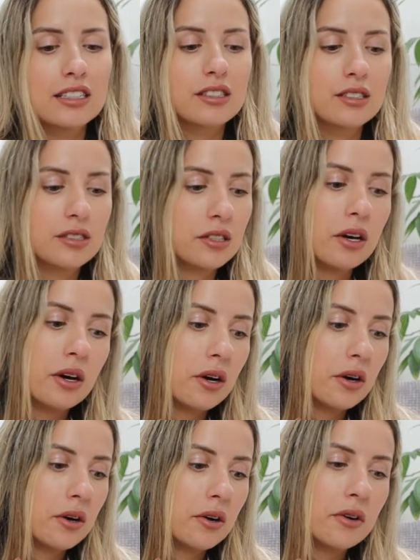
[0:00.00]

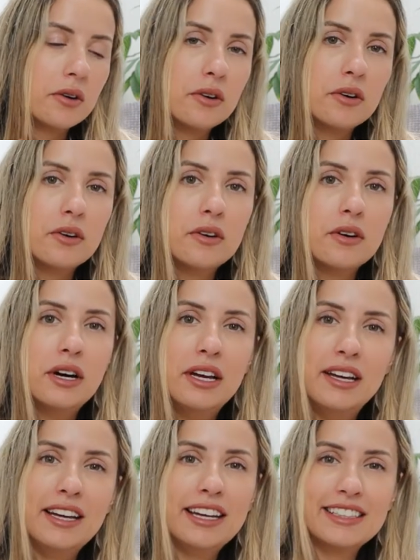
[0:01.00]
So
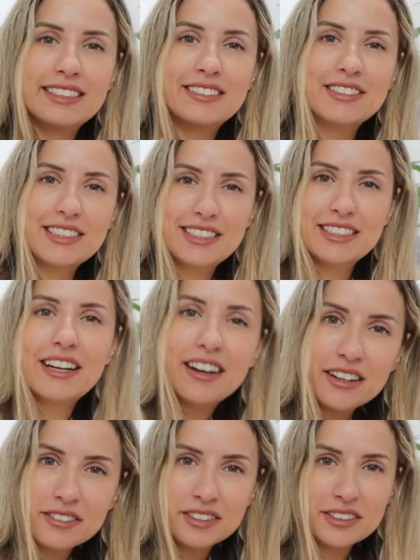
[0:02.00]
it wasn't
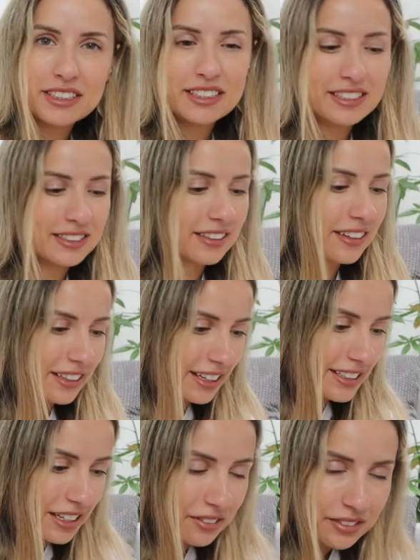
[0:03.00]
off to a good start.
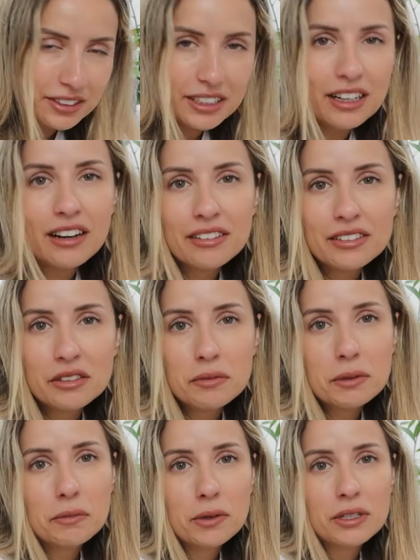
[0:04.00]
I definitely got a little
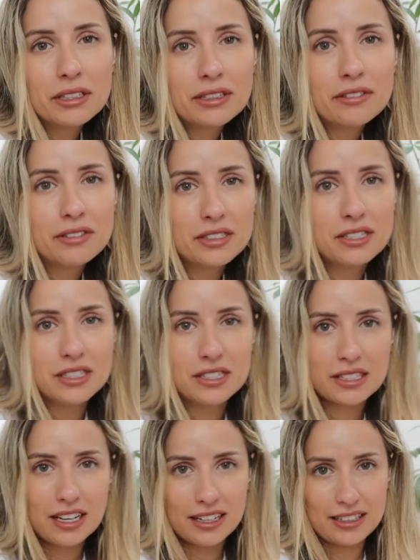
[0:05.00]
bit more nervous
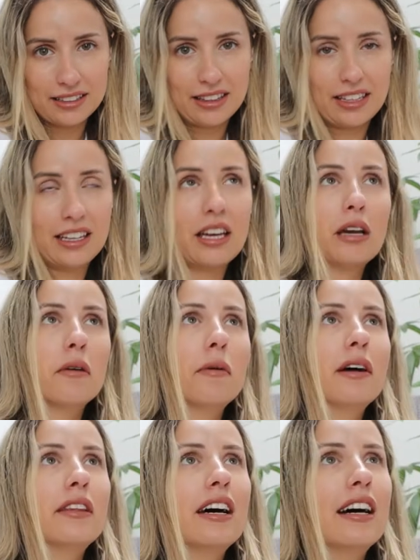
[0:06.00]
just kind of thinking
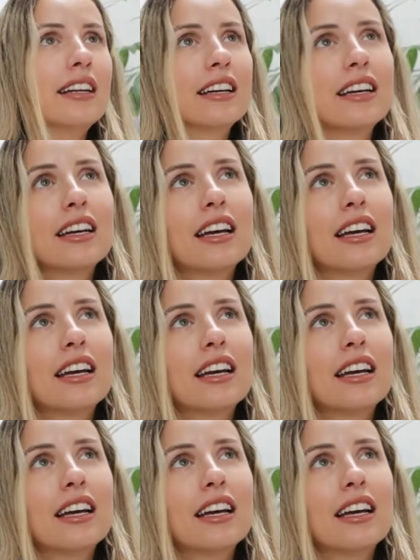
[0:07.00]
about that.